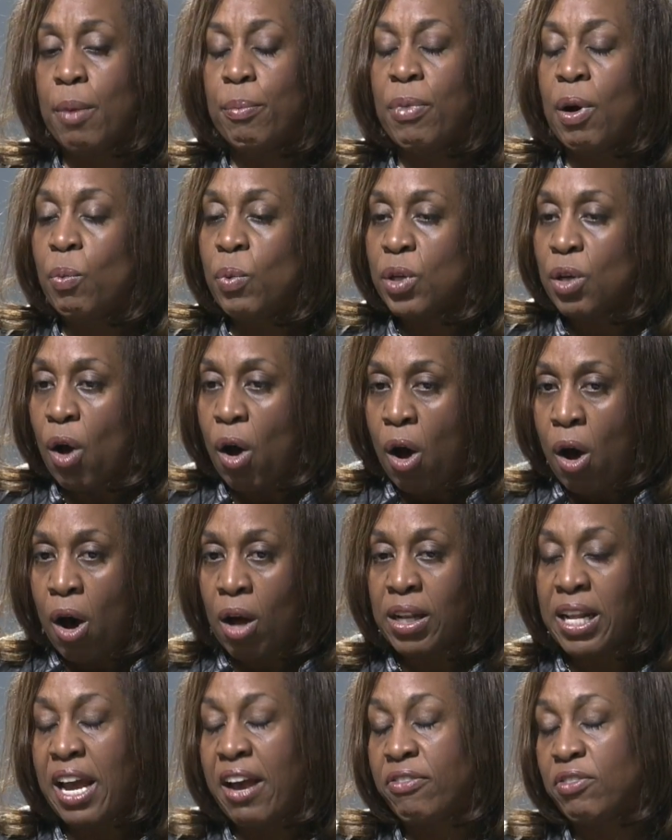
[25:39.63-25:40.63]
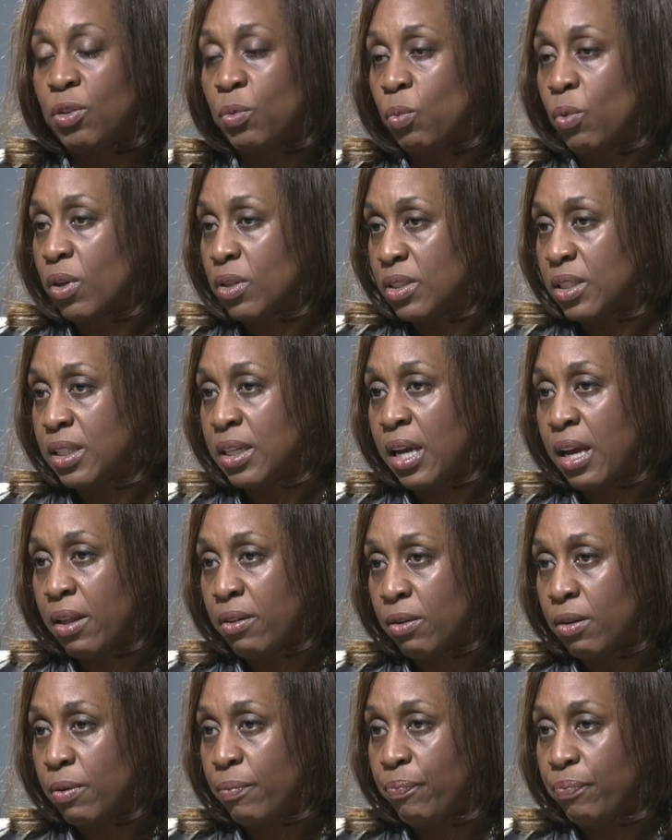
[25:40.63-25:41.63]
But we all have to work
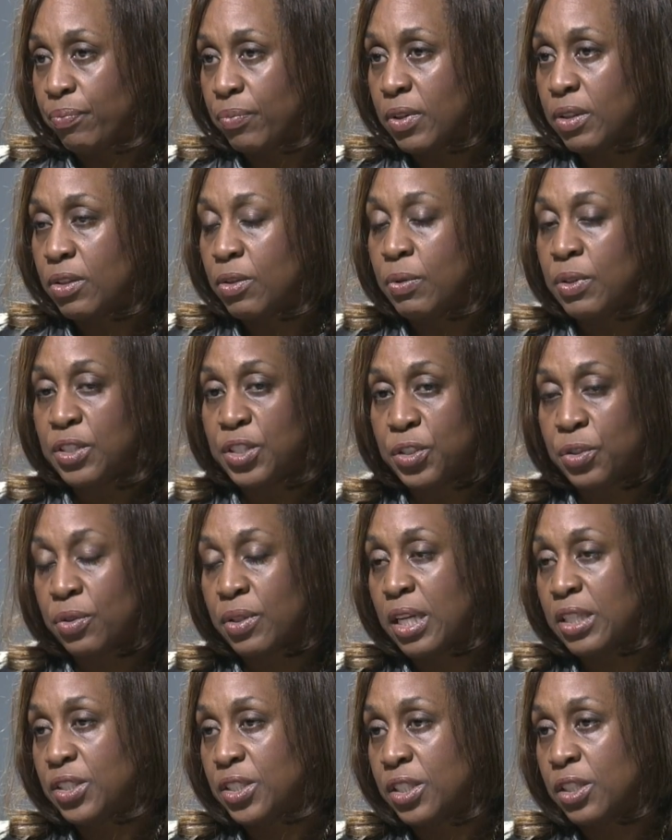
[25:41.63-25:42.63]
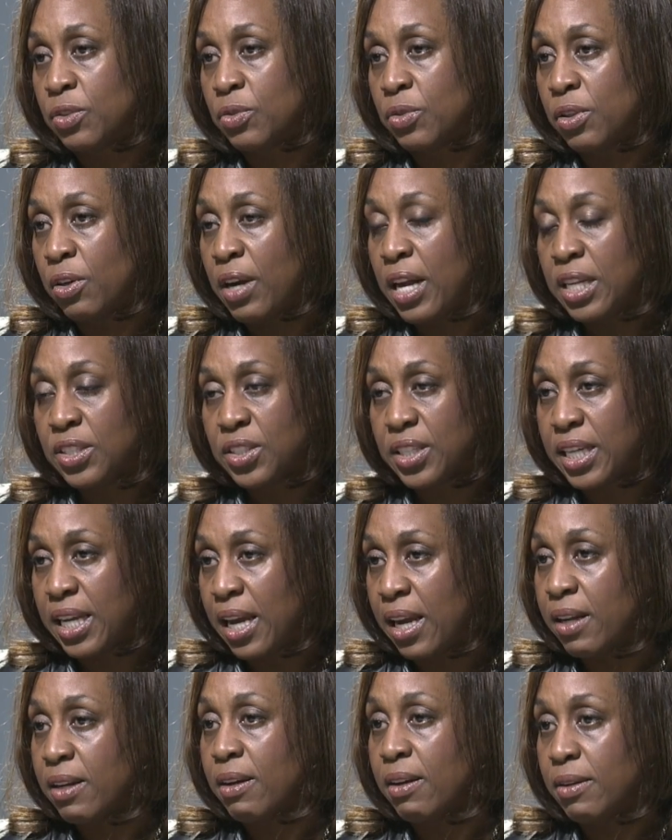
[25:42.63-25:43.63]
together to ensure that children are
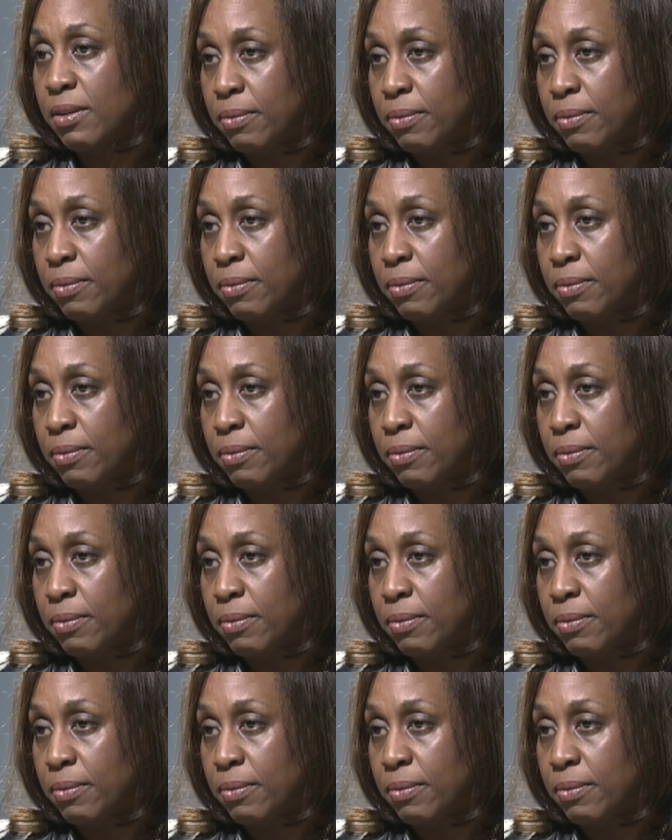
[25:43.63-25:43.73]
educated.